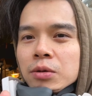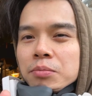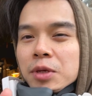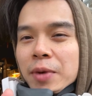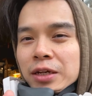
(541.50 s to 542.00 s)

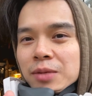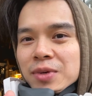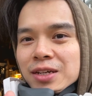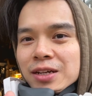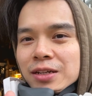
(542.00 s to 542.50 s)
be back in a
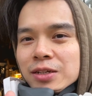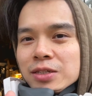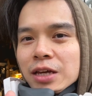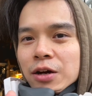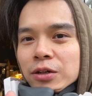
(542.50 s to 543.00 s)
bit. Let's
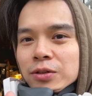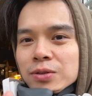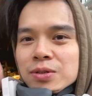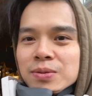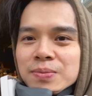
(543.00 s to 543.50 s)
see how it goes.